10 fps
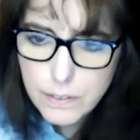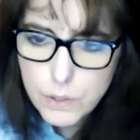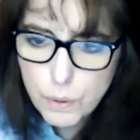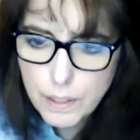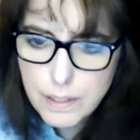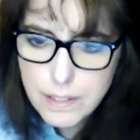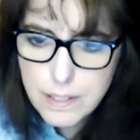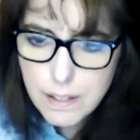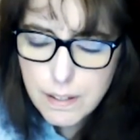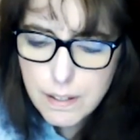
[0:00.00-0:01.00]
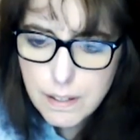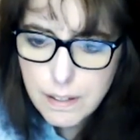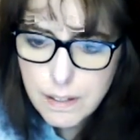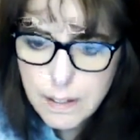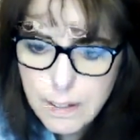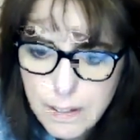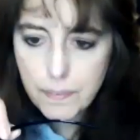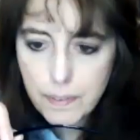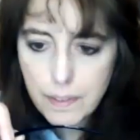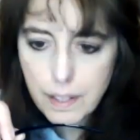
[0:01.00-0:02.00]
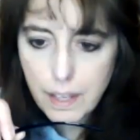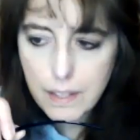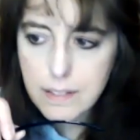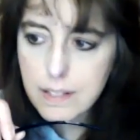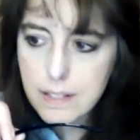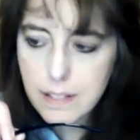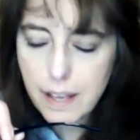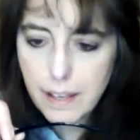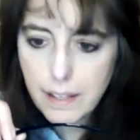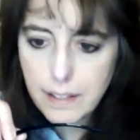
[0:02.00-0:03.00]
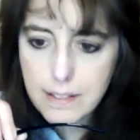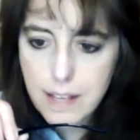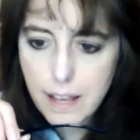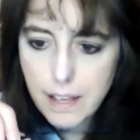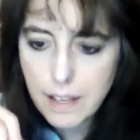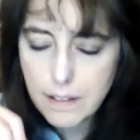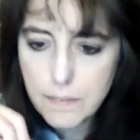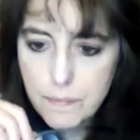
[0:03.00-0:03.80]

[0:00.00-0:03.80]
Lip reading: Joyce, it's a slang saying.